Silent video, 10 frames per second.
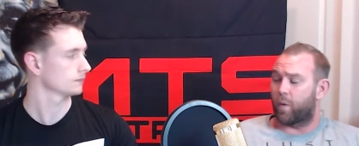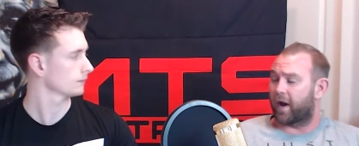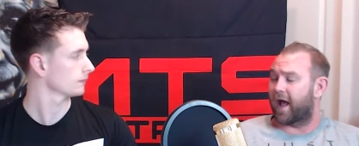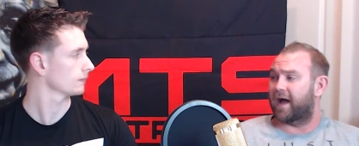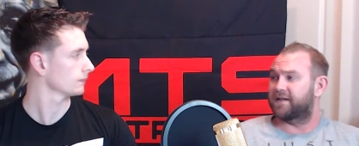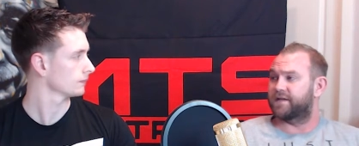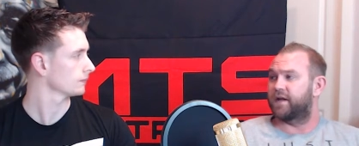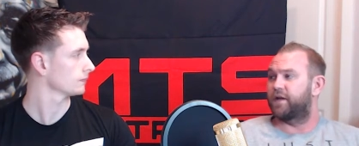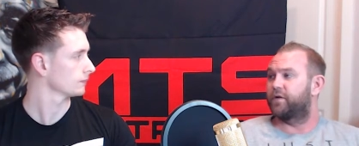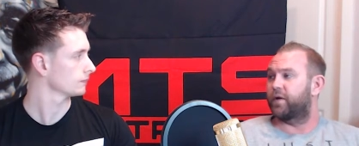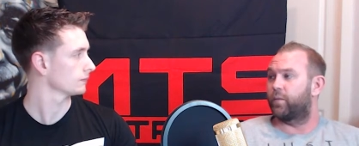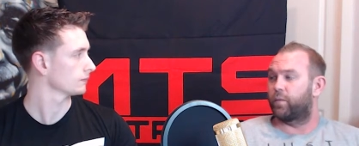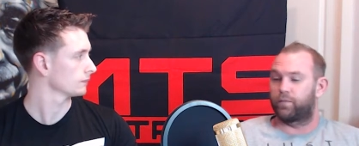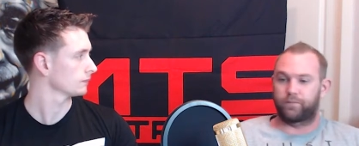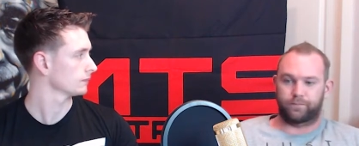Speaker 1: what it has in it. You
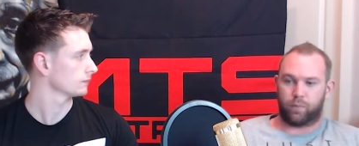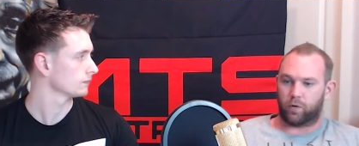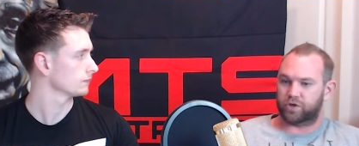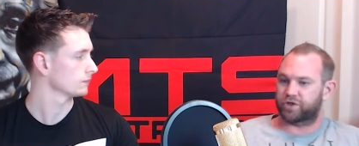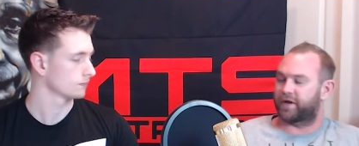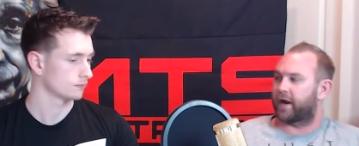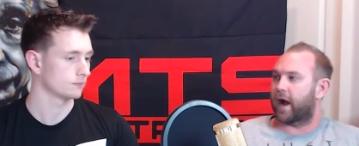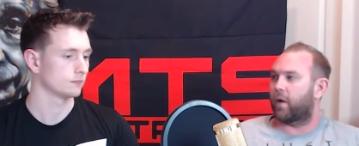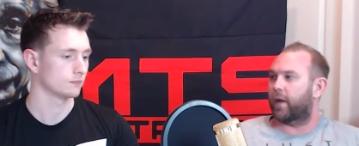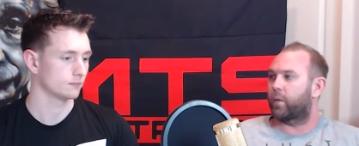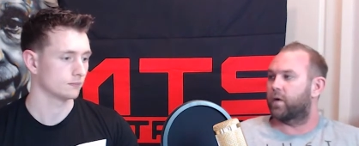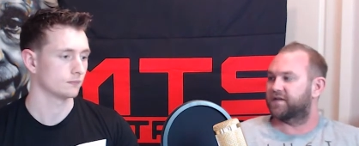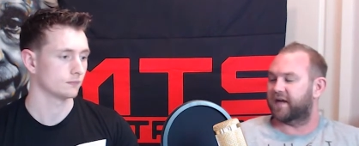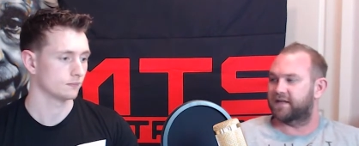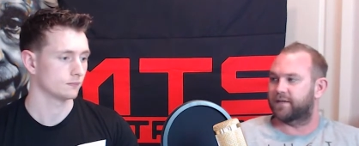can portion it out, like
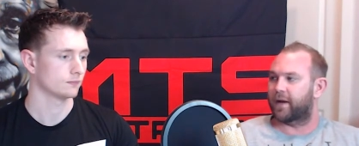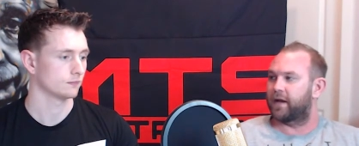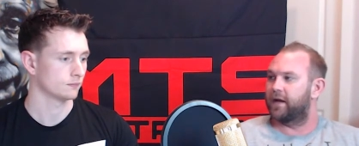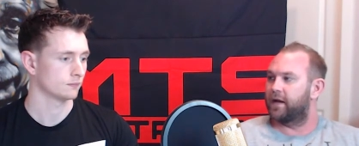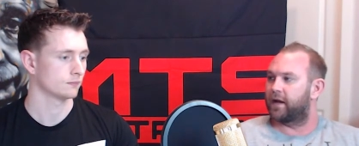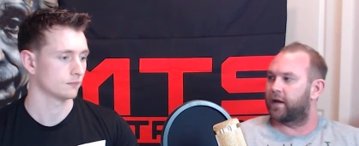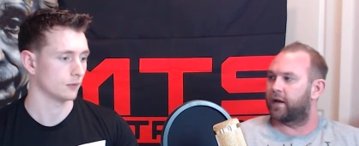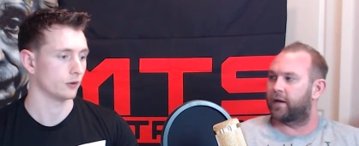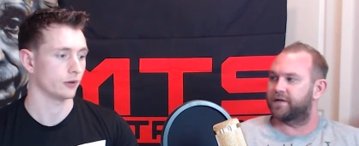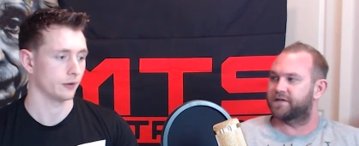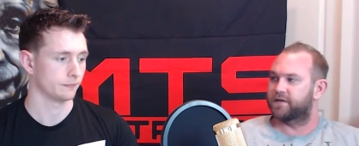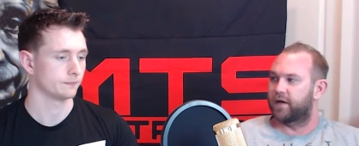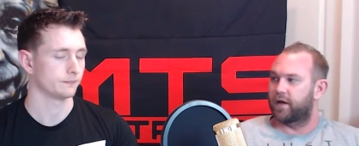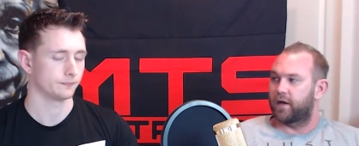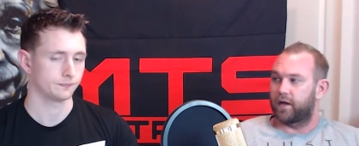what size am I eating, and oh, it's
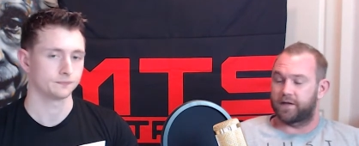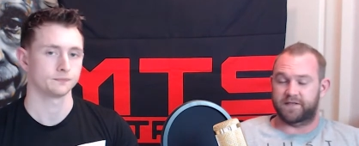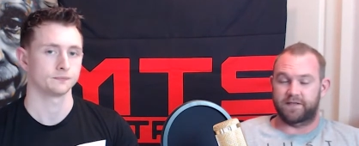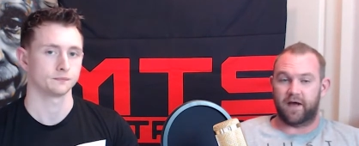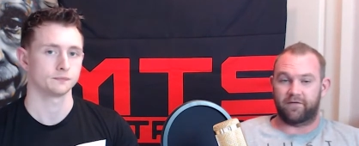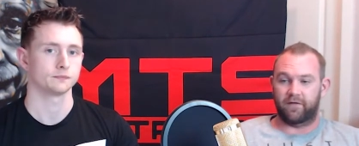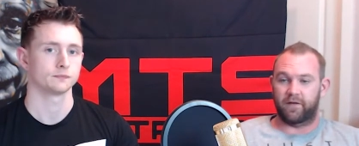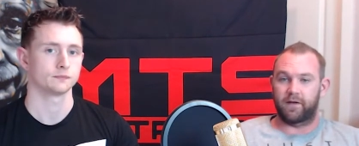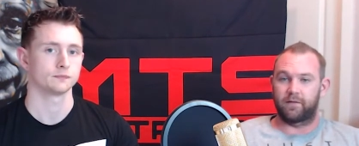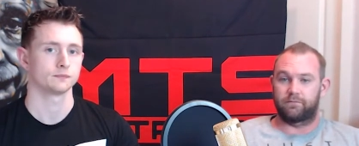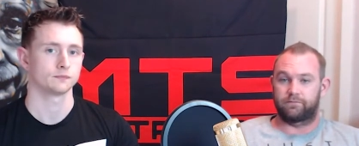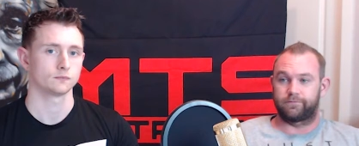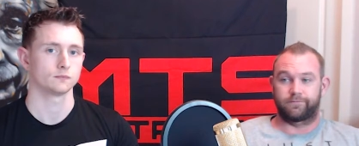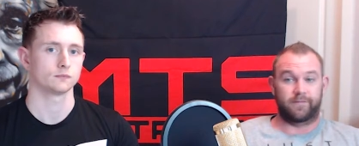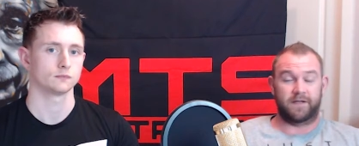yeah. it's definitely
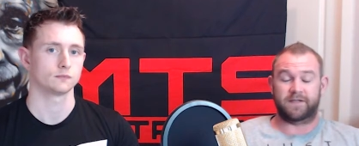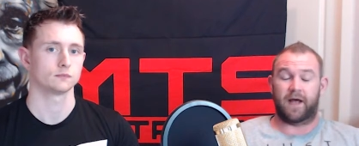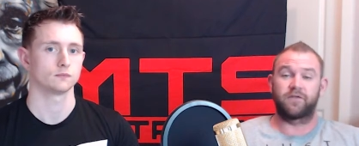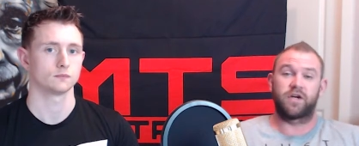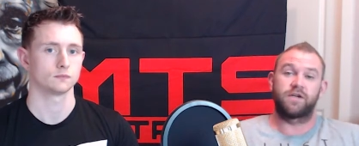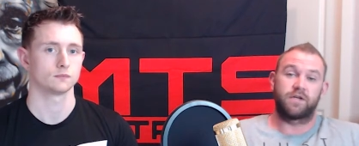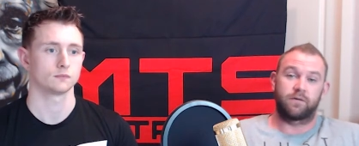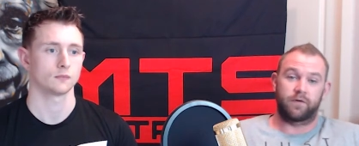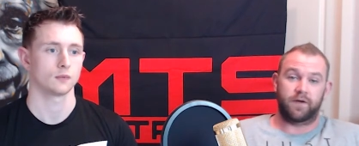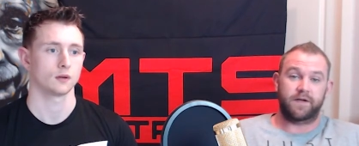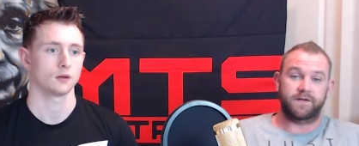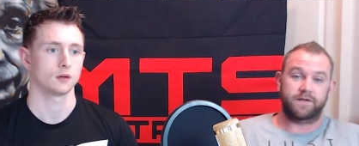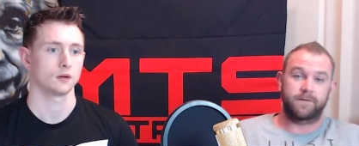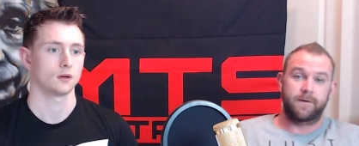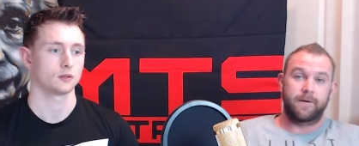
Speaker 2: it's life changing. Really
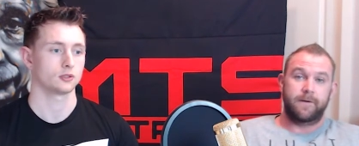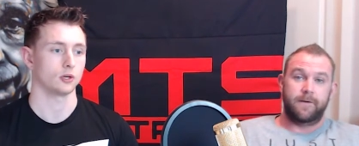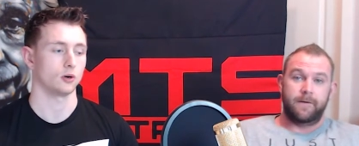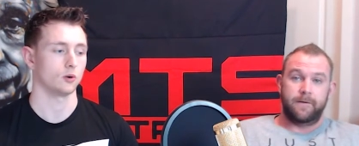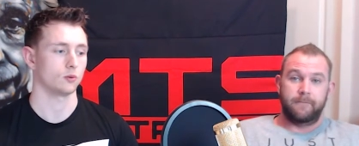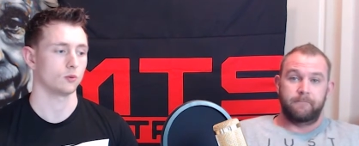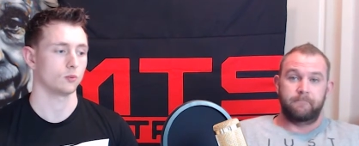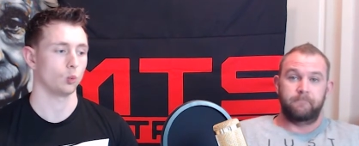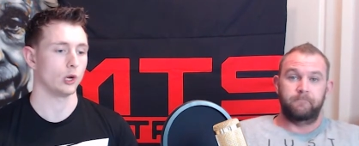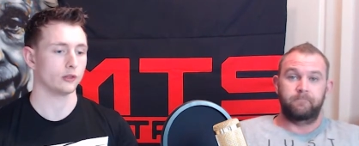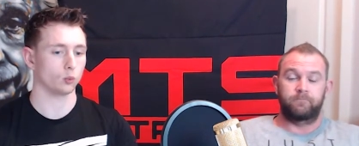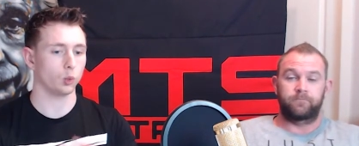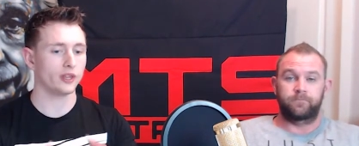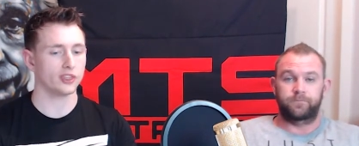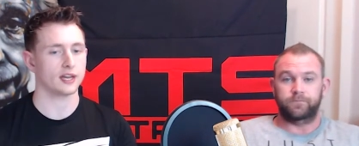is. So with
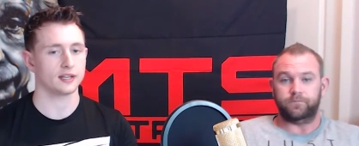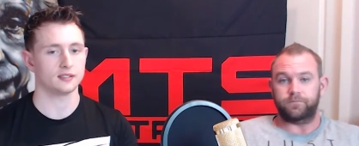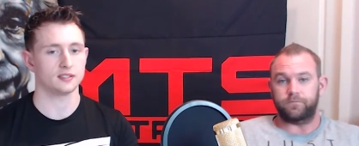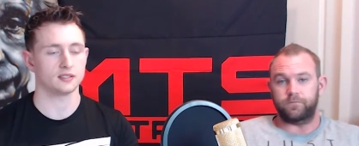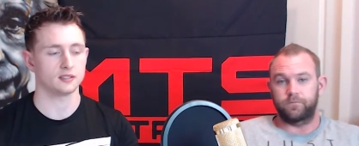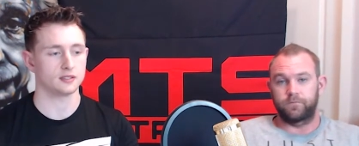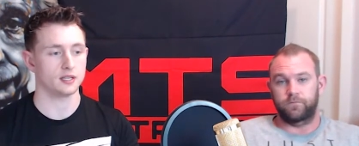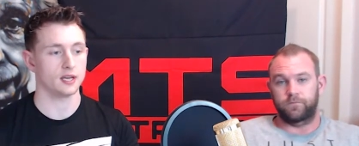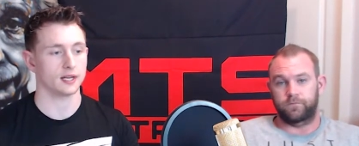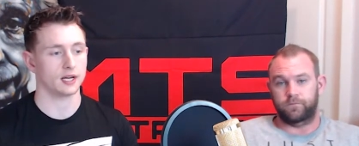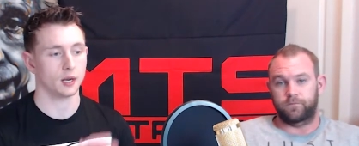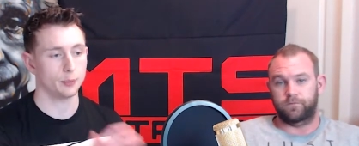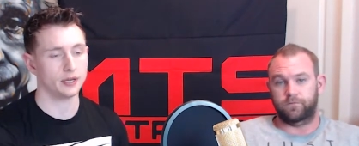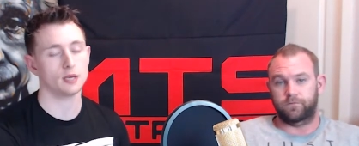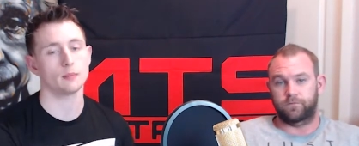with that consistency and kind
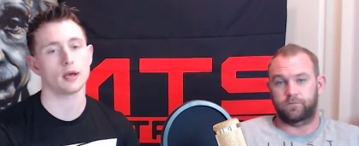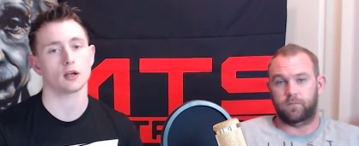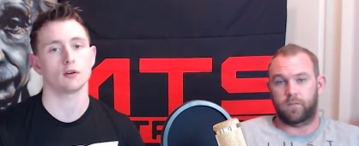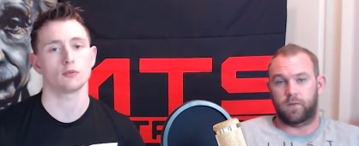of pigging back